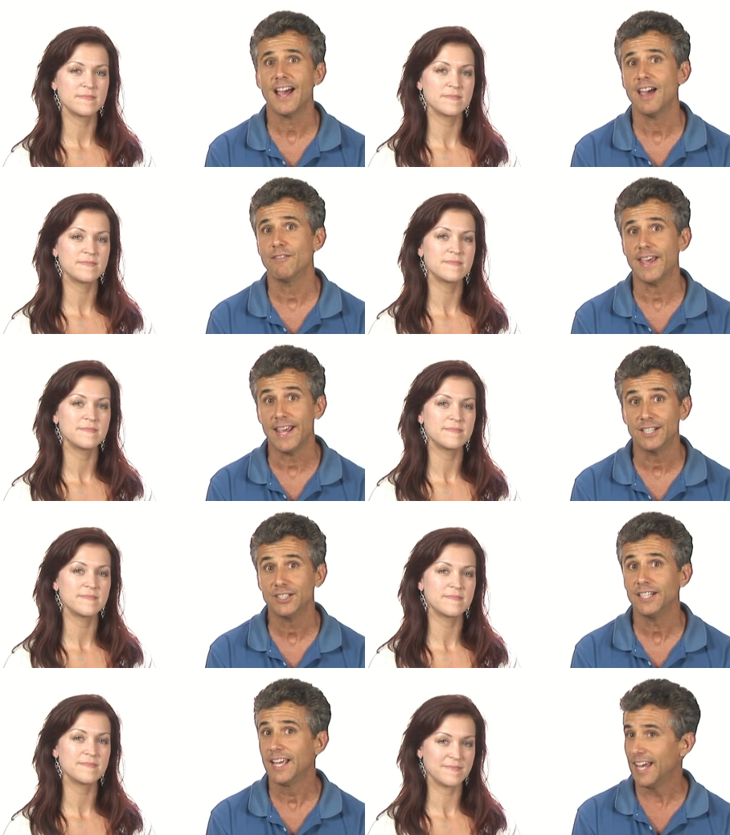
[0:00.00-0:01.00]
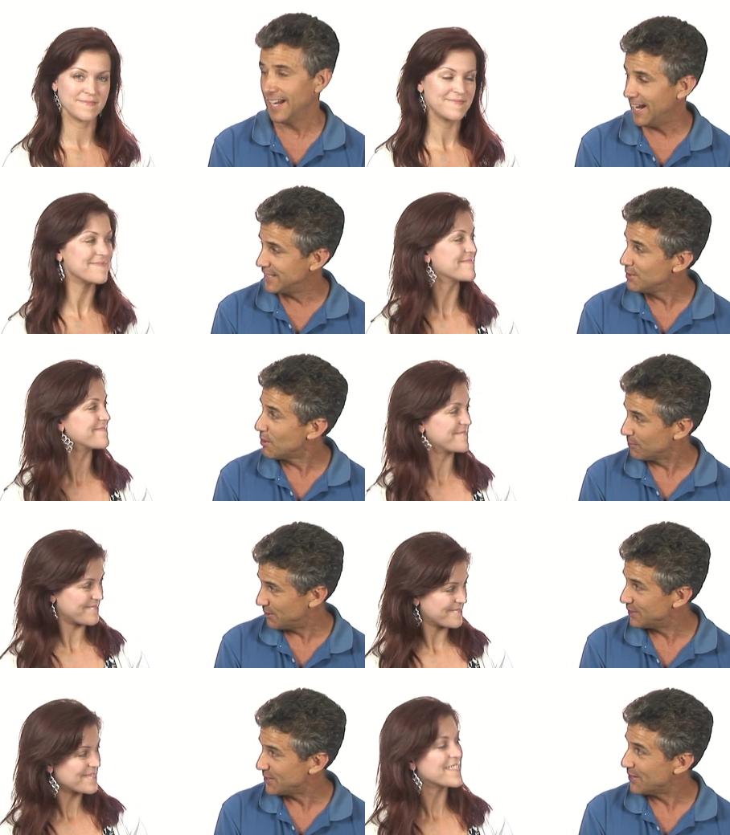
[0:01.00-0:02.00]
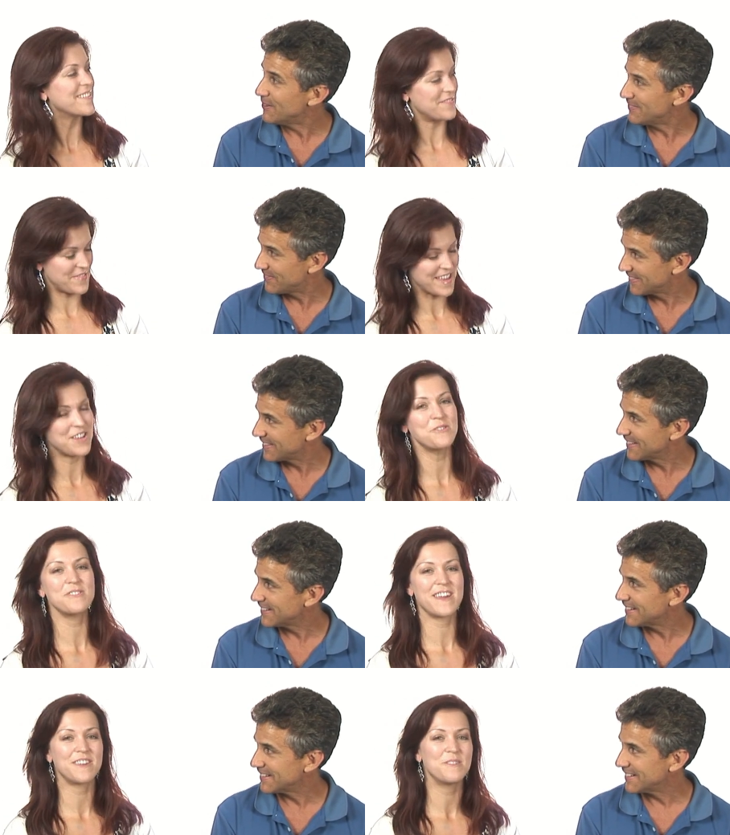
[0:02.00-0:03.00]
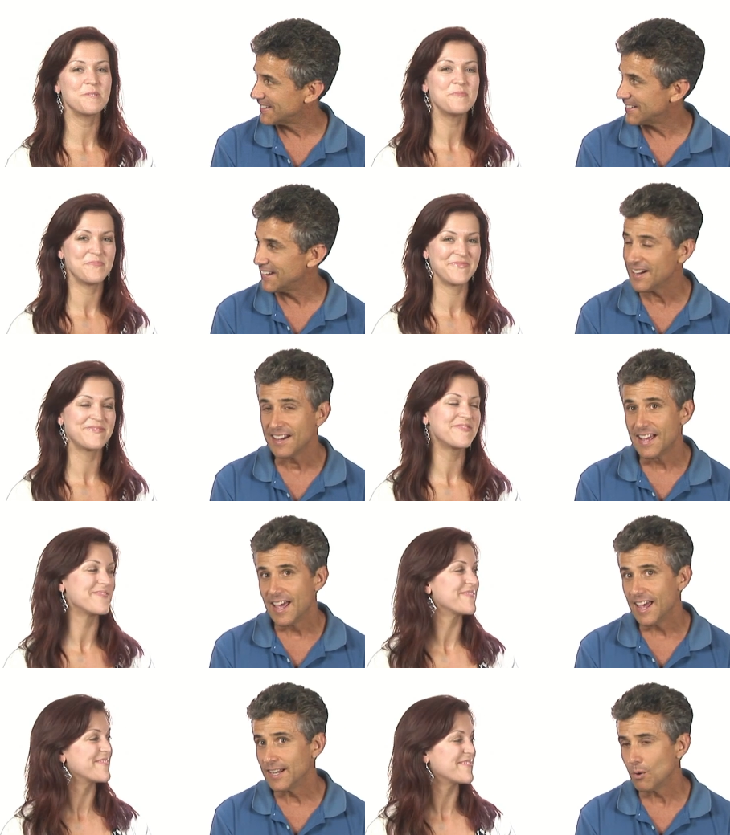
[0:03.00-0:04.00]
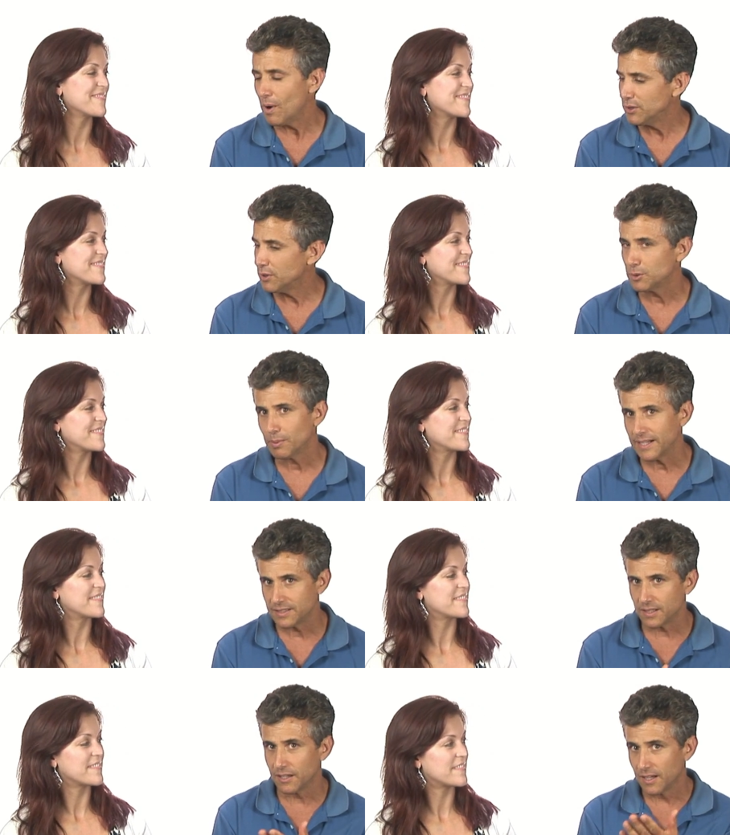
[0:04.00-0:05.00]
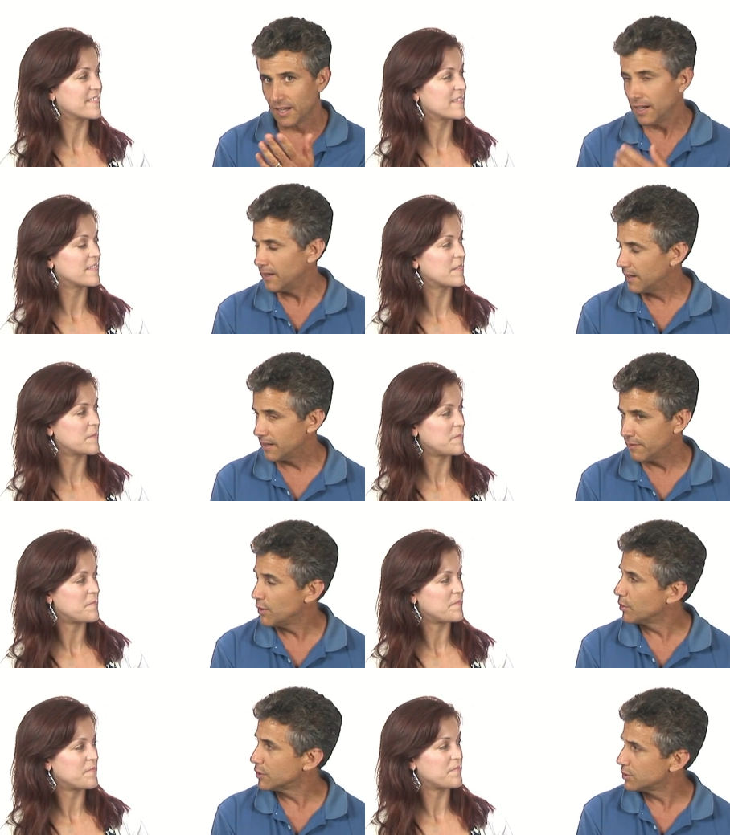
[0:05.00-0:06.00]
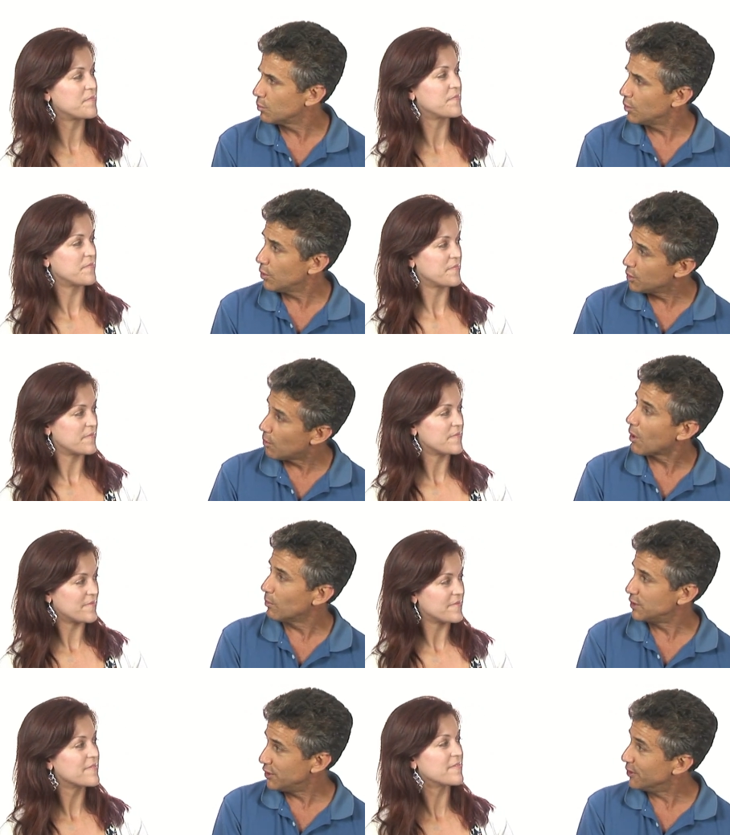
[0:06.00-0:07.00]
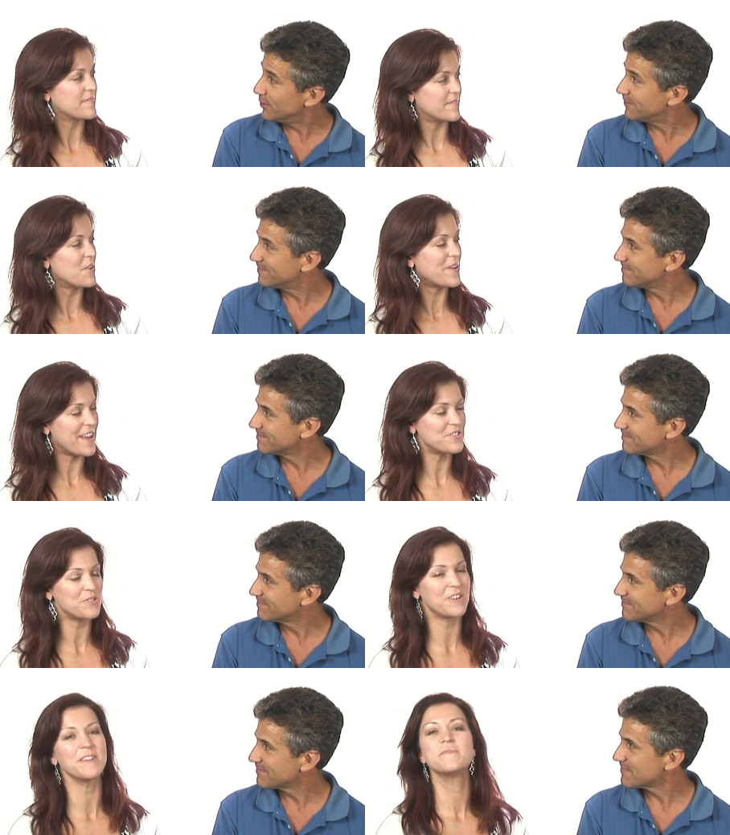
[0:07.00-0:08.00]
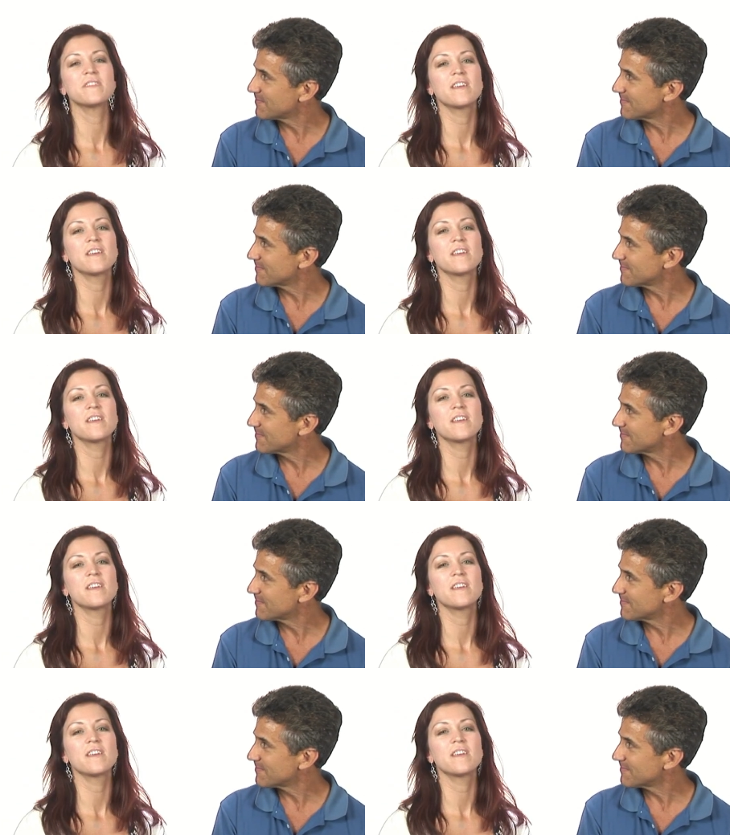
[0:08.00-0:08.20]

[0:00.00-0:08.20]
Speaker 1: I have Angie. And Angie, welcome to the show.
Speaker 2: Thank you, thank you.
Speaker 1: Yeah. And uh, why don't you explain to uh, the viewers who you are and what you do?
Speaker 2: Okay, sure.